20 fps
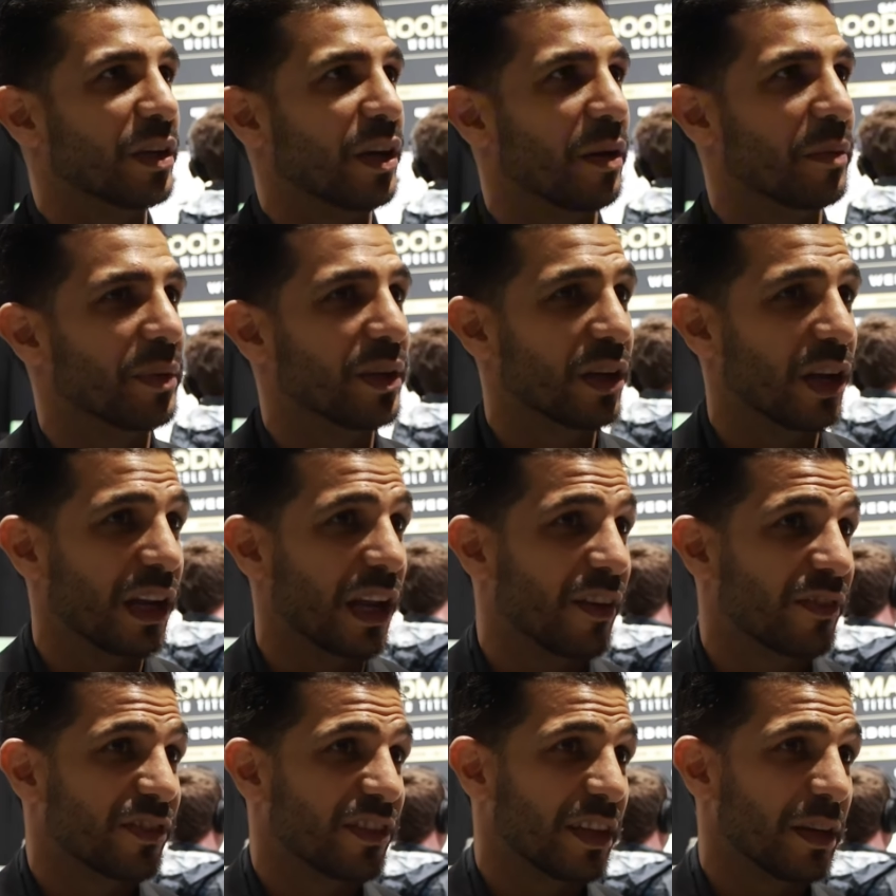I
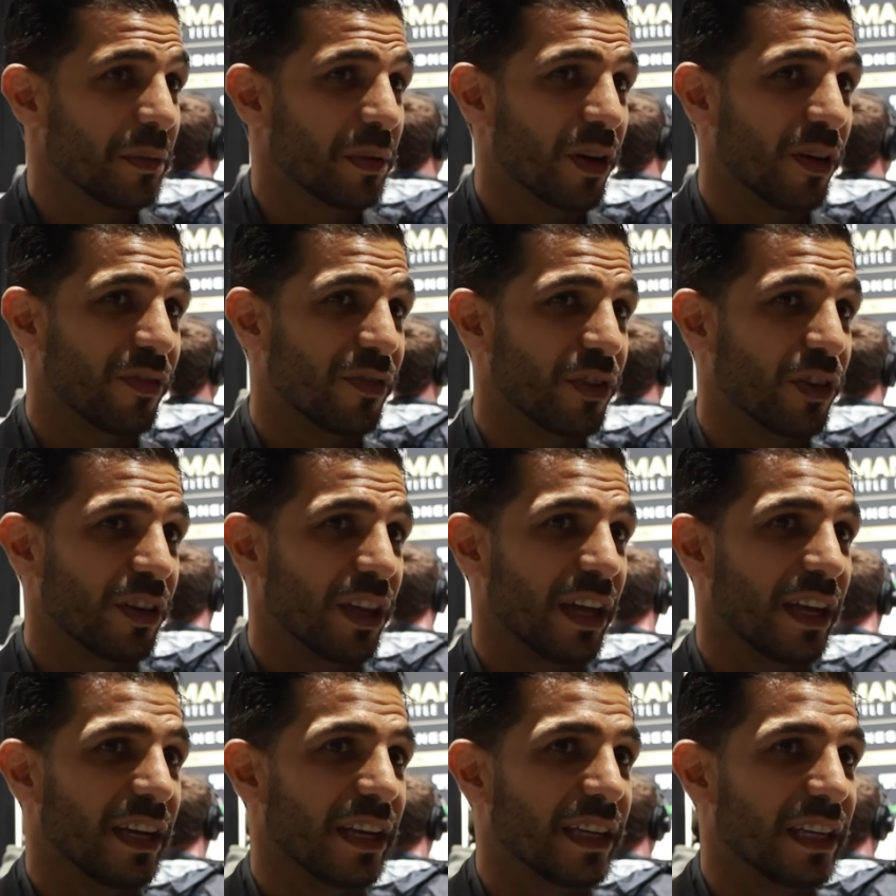love Tim, and I feel
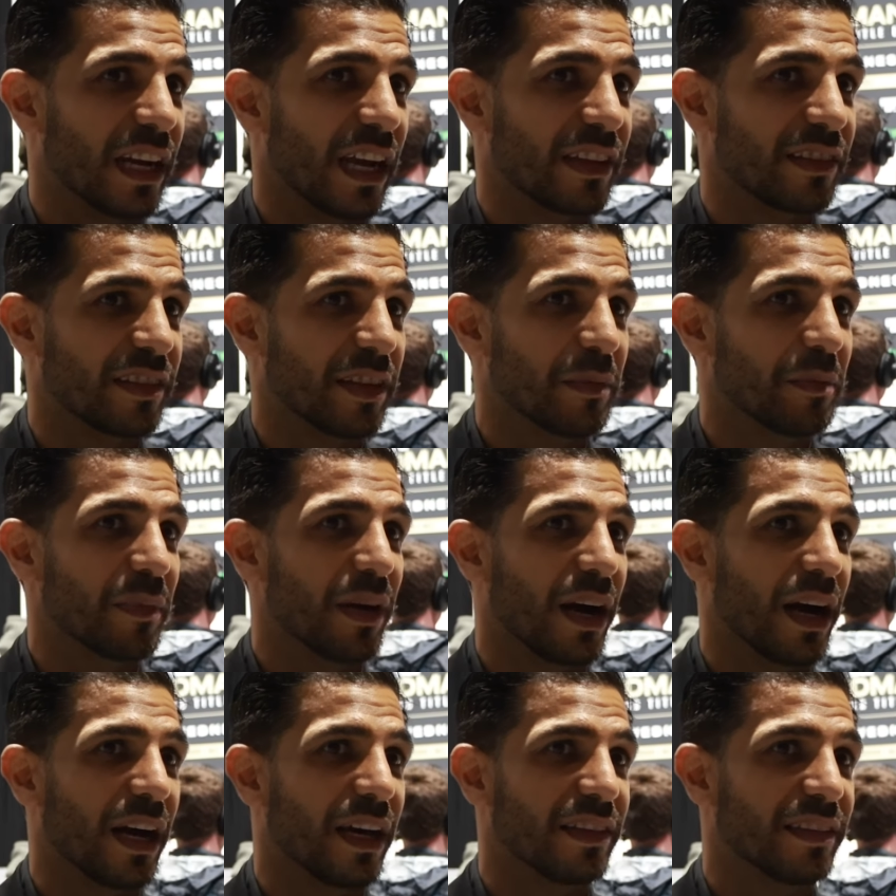that, Tim
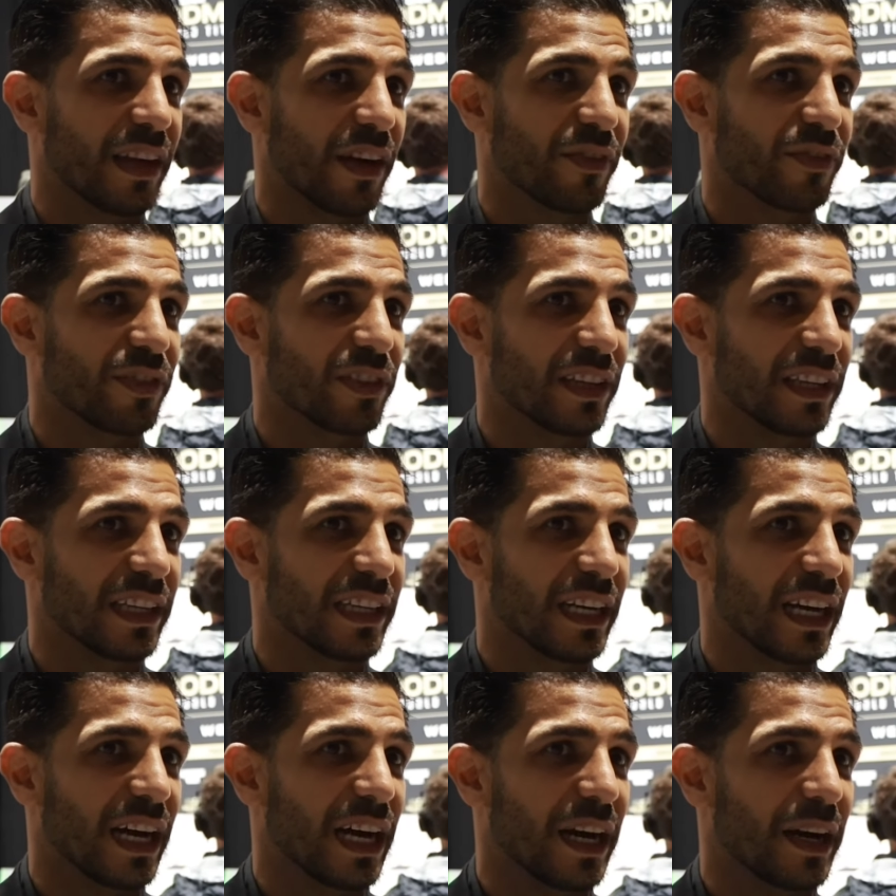
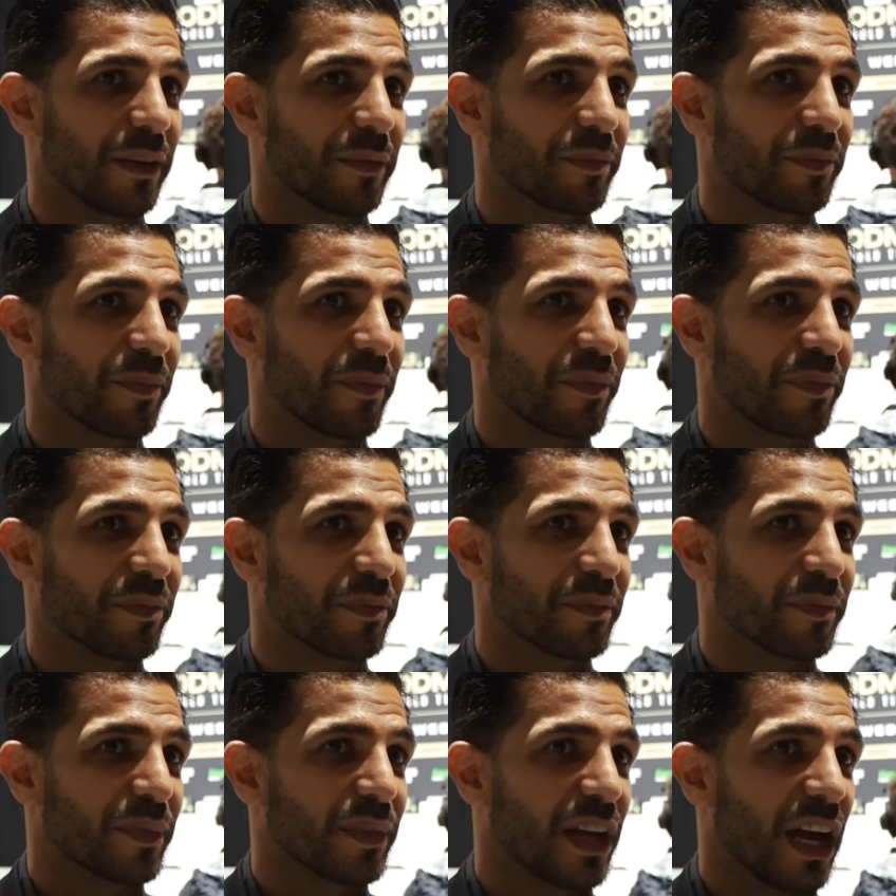definitely
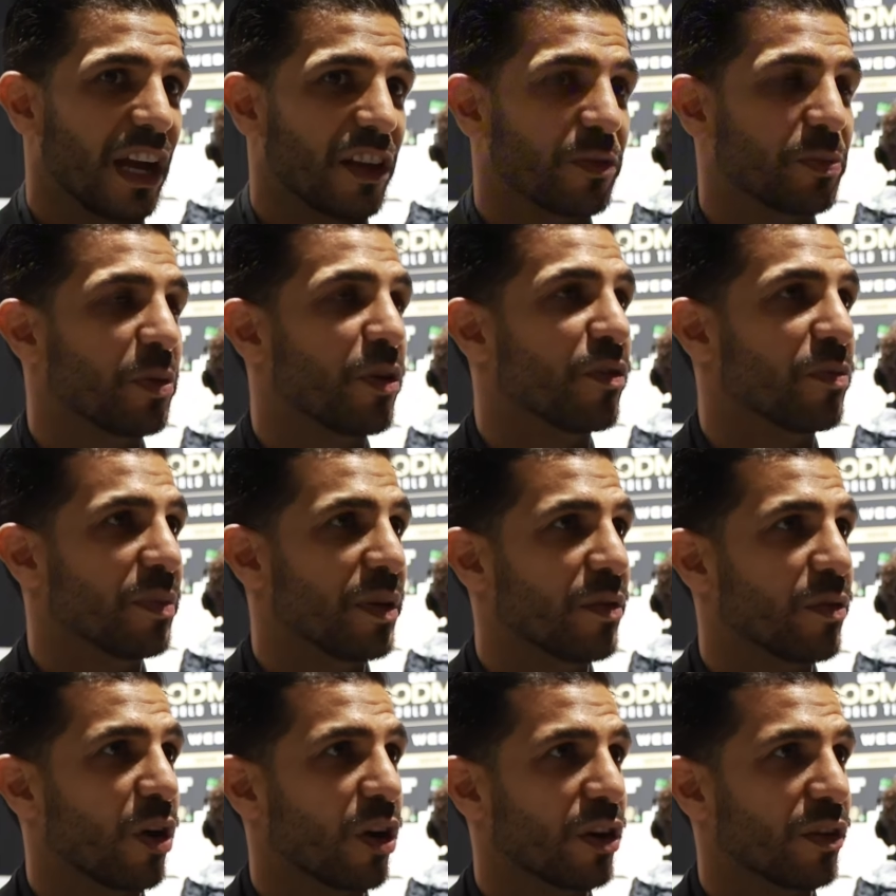has proved
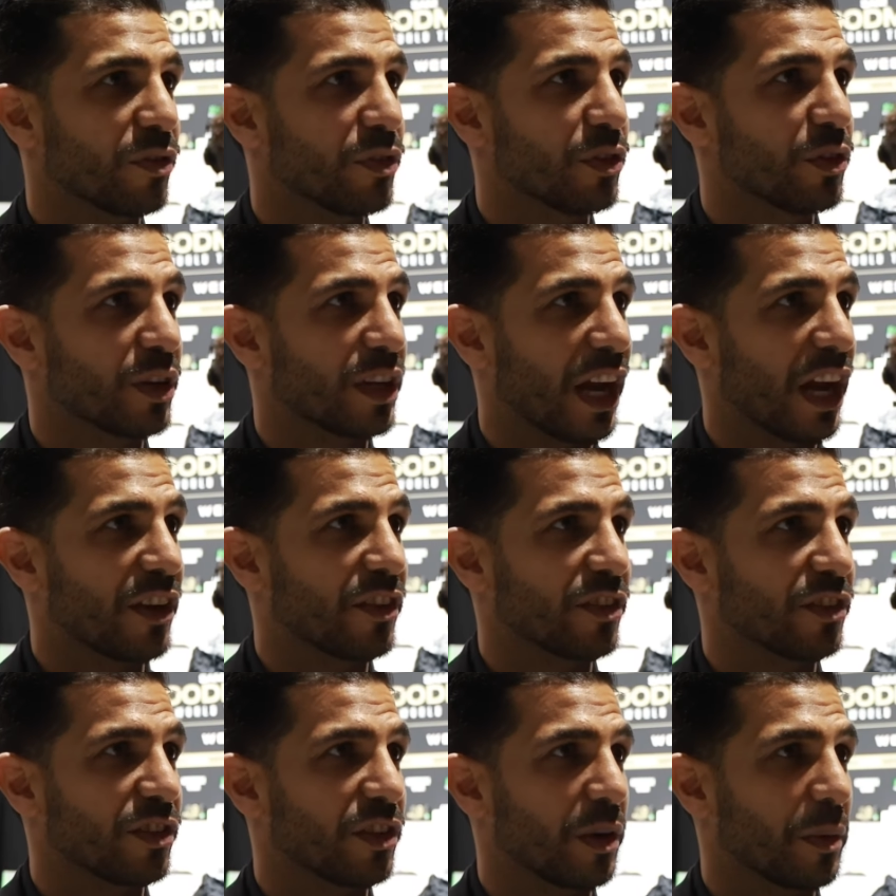me wrong on a few
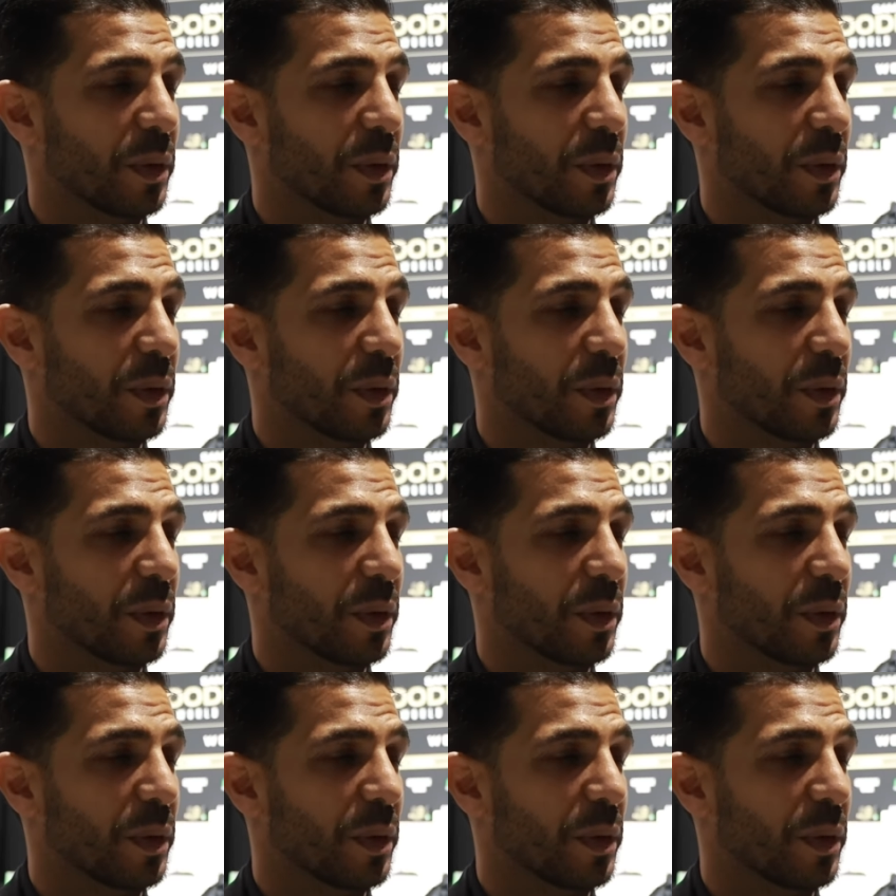occasions.